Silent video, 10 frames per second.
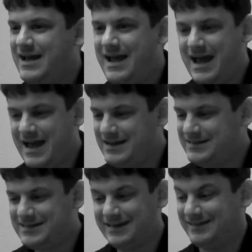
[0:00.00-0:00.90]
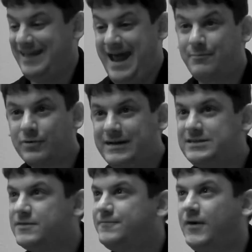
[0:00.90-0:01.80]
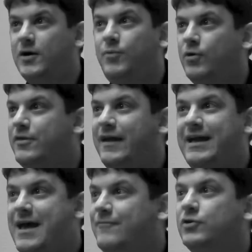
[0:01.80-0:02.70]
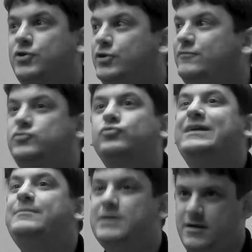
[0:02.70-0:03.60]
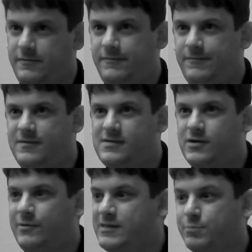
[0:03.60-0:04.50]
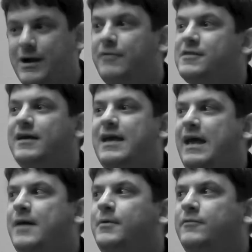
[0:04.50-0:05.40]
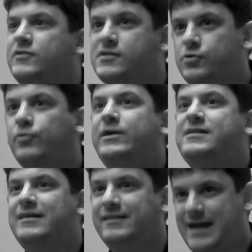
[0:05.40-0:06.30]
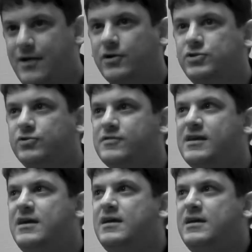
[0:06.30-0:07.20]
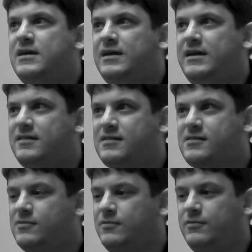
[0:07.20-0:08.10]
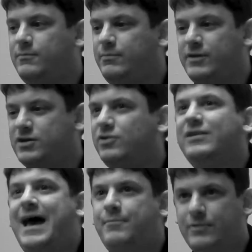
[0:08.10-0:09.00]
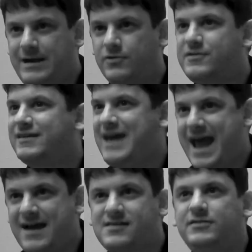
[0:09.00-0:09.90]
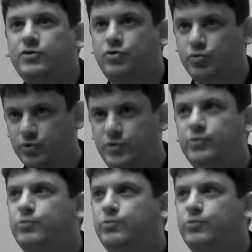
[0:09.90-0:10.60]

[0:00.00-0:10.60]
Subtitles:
and elaborate, far more than I ever could have dreamed of. So as proud as I am of the stories and the characters, it's the collaborators, the cast and the crew,